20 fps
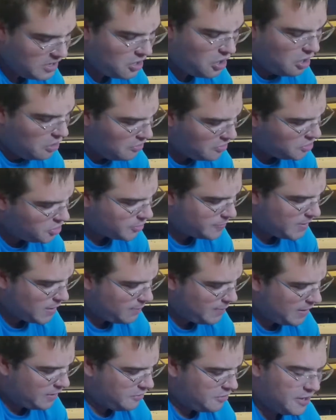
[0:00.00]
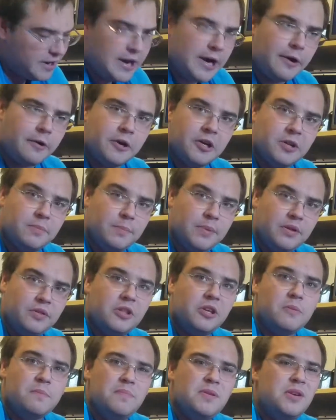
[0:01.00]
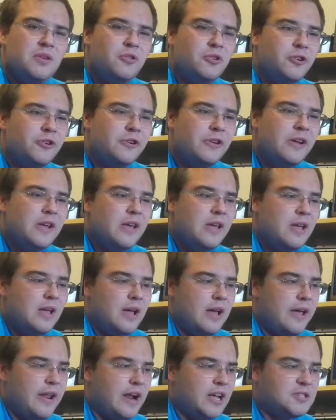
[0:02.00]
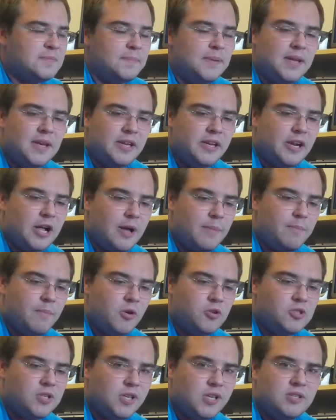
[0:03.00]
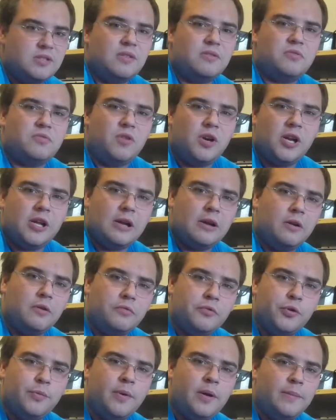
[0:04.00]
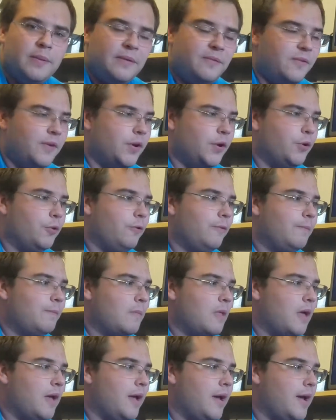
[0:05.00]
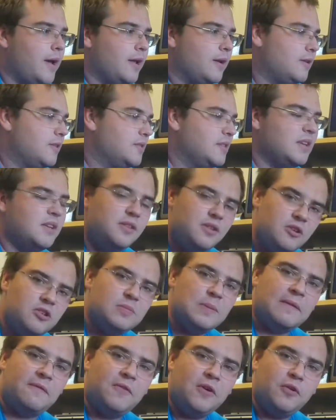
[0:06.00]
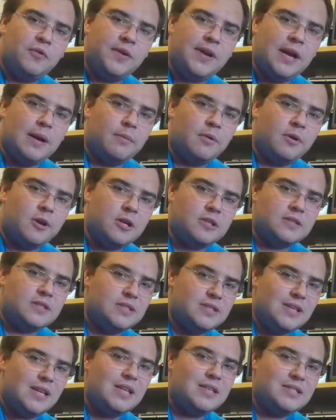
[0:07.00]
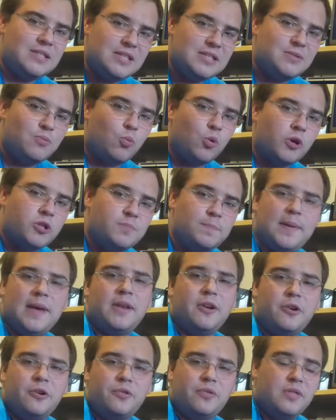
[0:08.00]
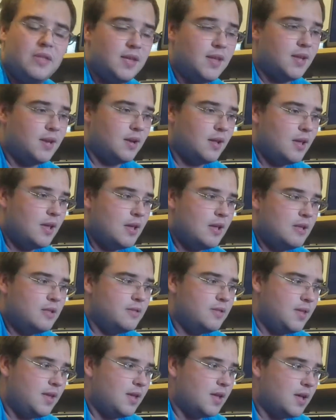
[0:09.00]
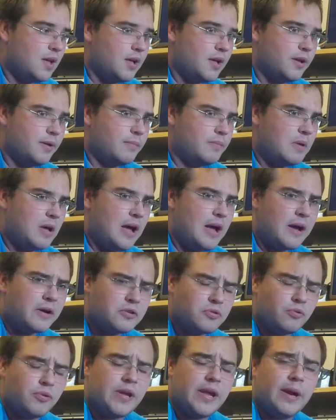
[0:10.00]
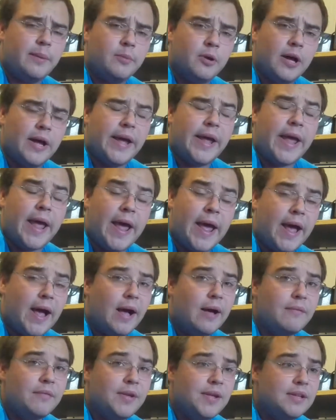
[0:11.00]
all took me about an hour to build the computer, and I split it up mostly because I was running out of room on my phone, and because I use my phone camera because it just works better than the actual camera I have.